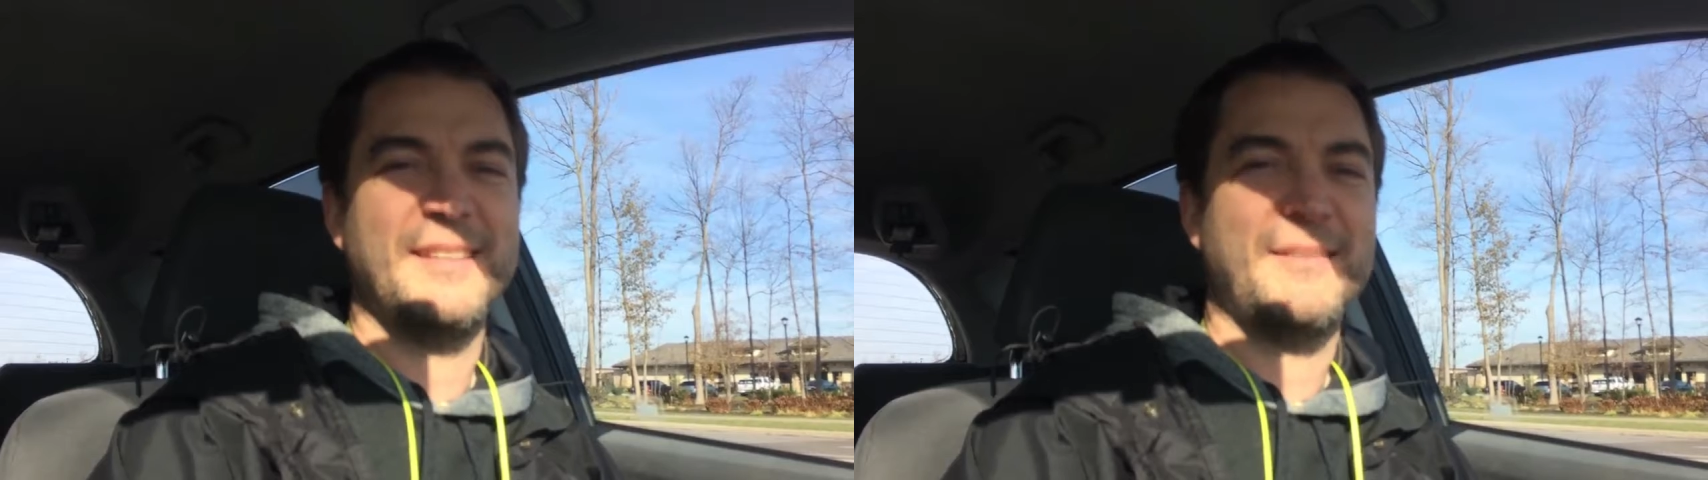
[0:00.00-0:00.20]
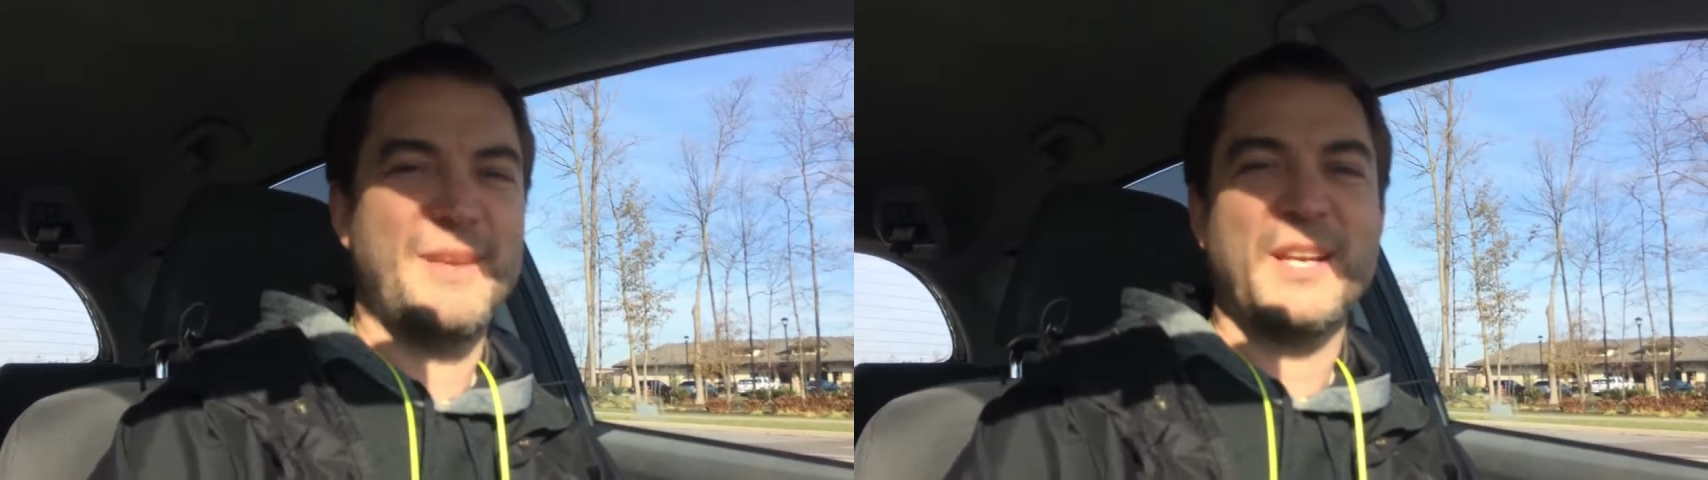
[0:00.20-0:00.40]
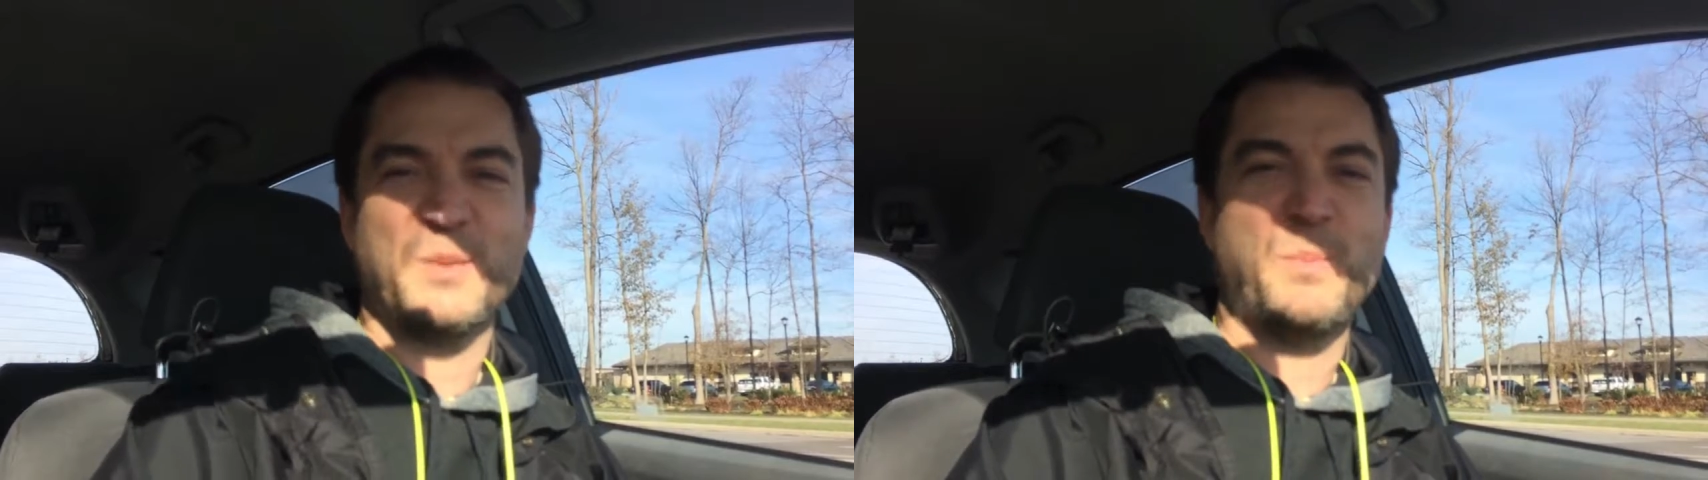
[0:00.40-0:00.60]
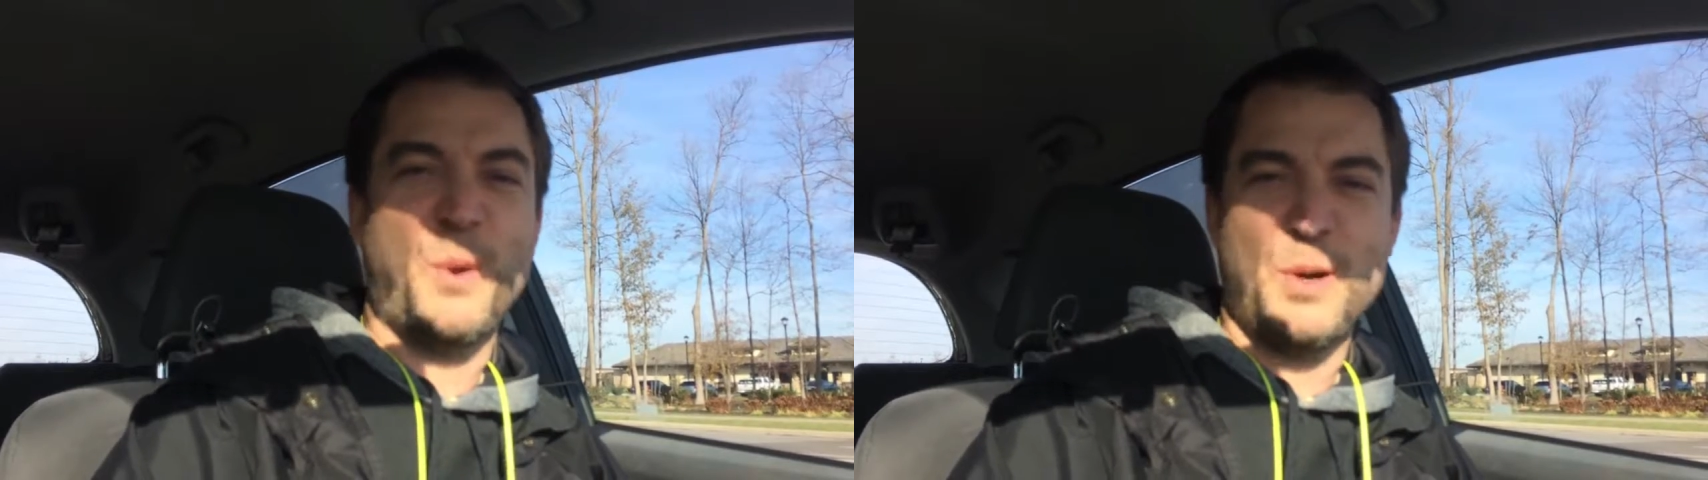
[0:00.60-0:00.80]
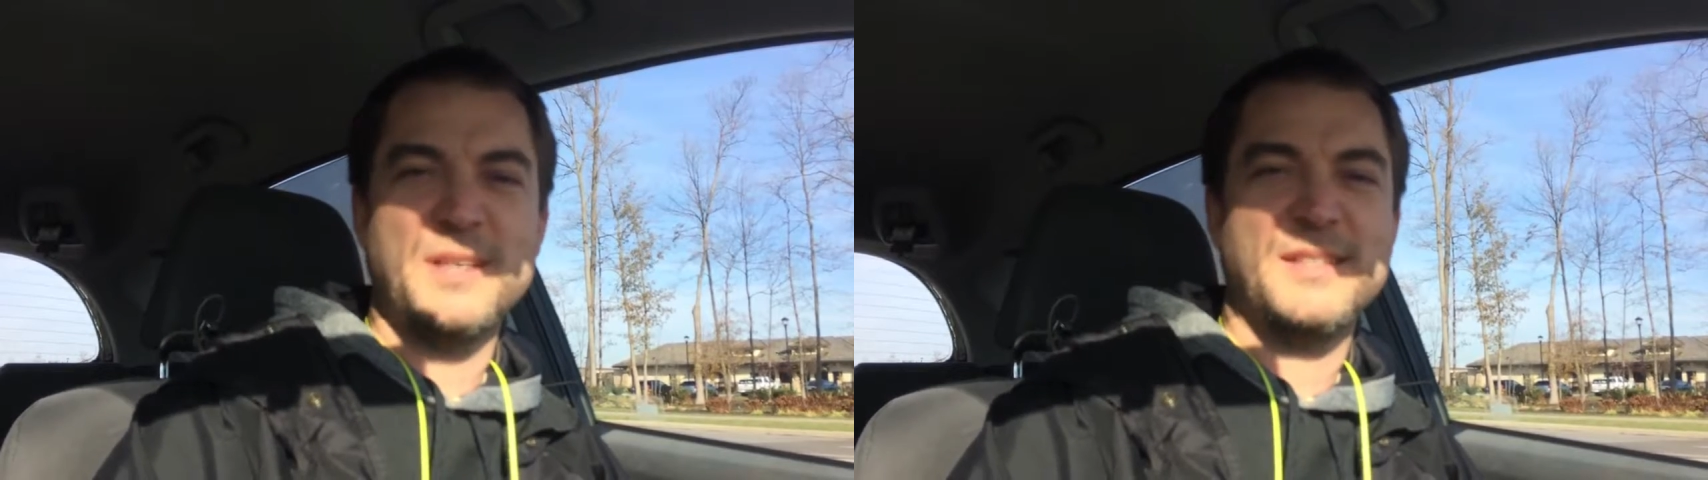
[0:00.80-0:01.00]
they make us
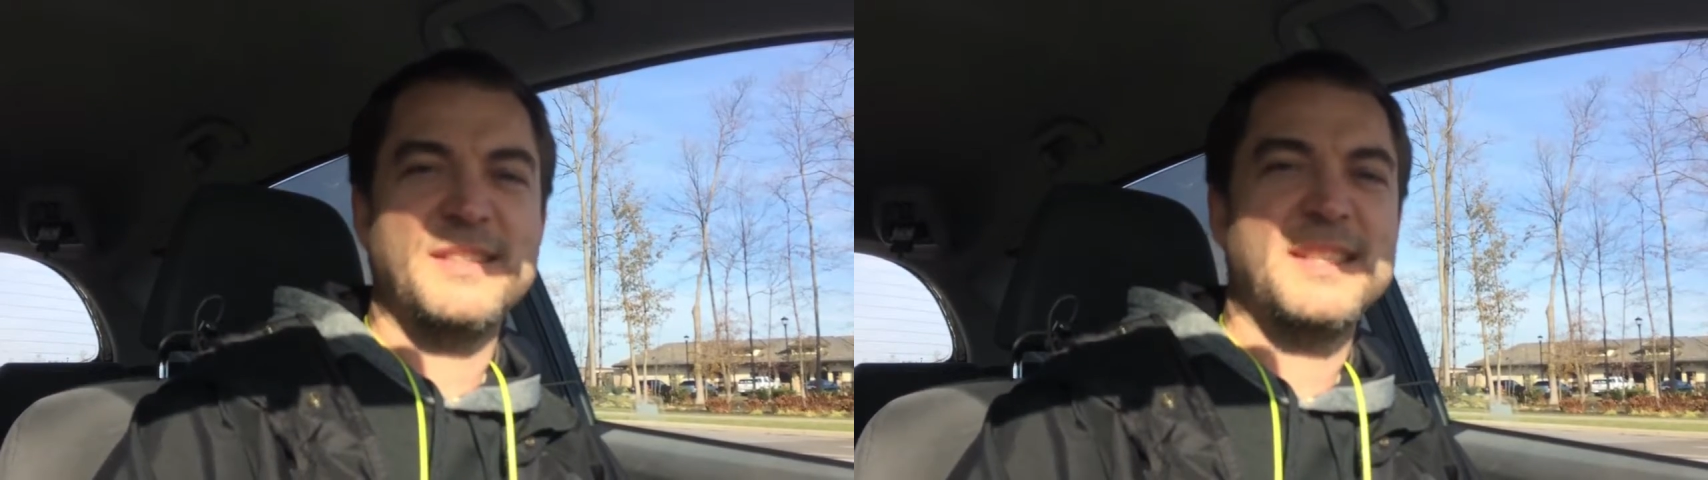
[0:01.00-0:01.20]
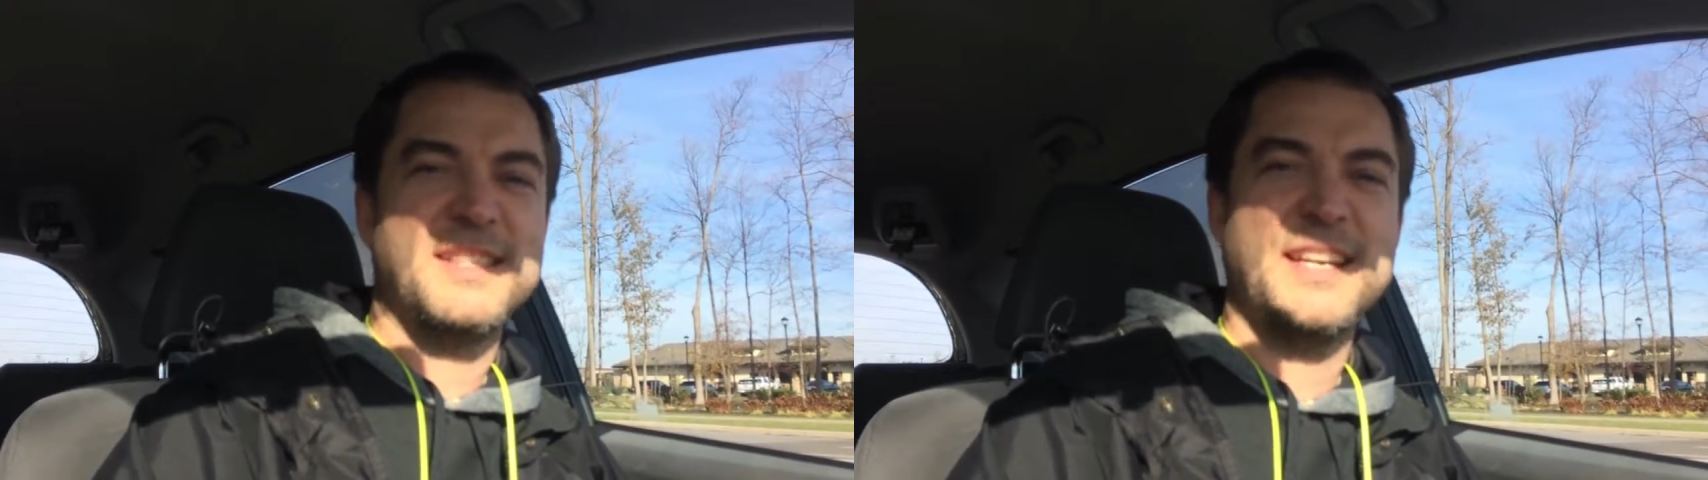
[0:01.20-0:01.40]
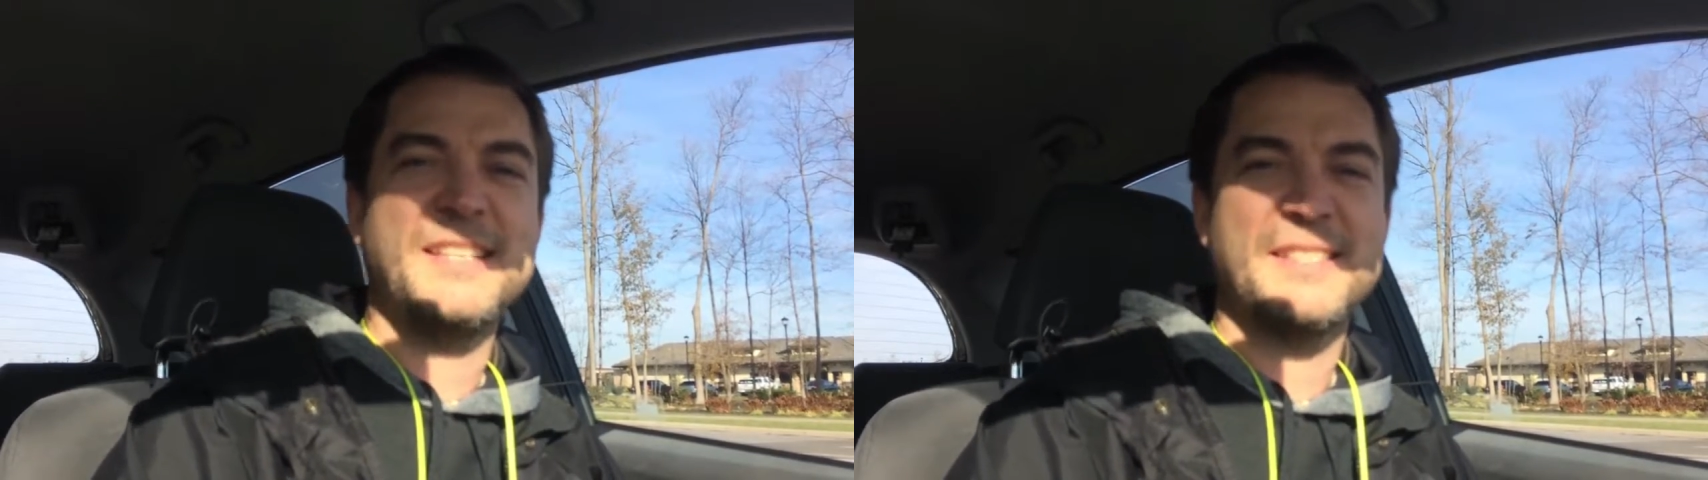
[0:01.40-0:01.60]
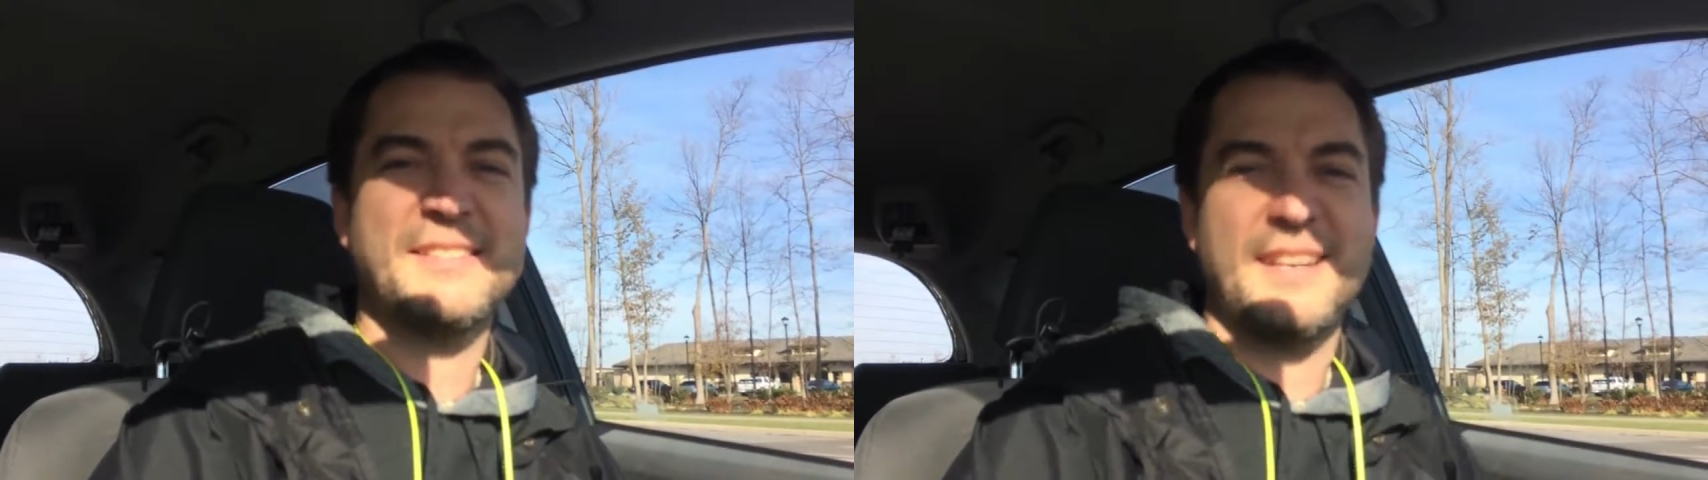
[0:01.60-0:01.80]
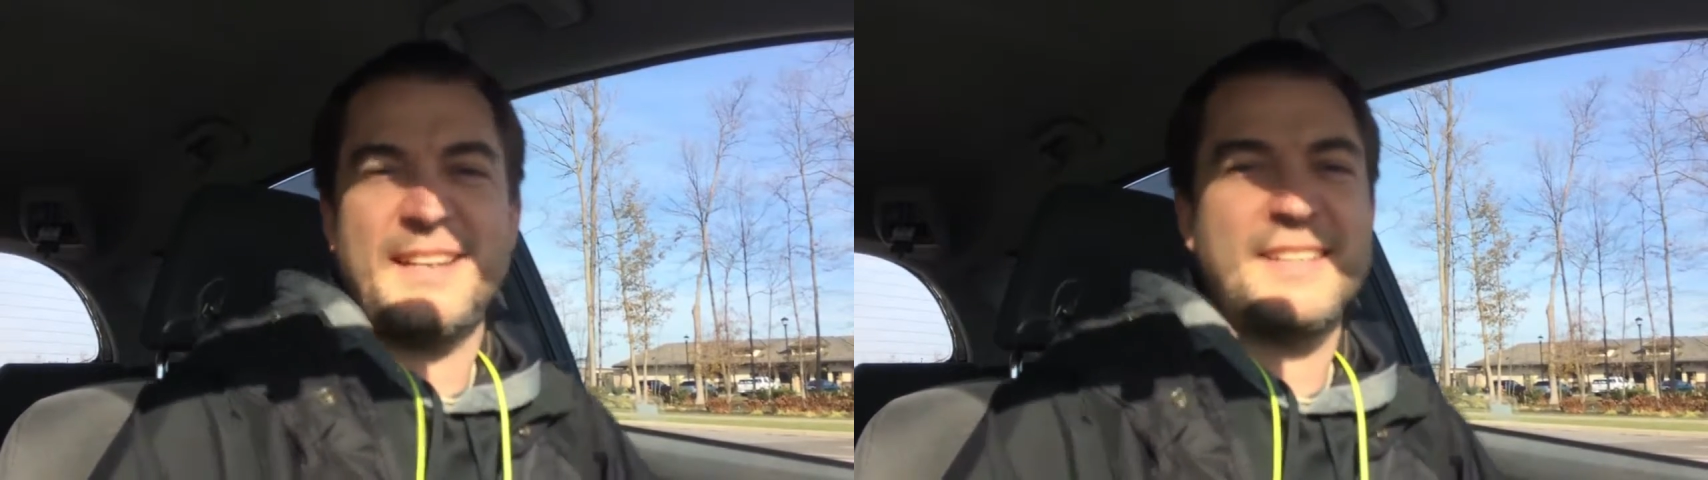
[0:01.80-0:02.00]
bored these days, right?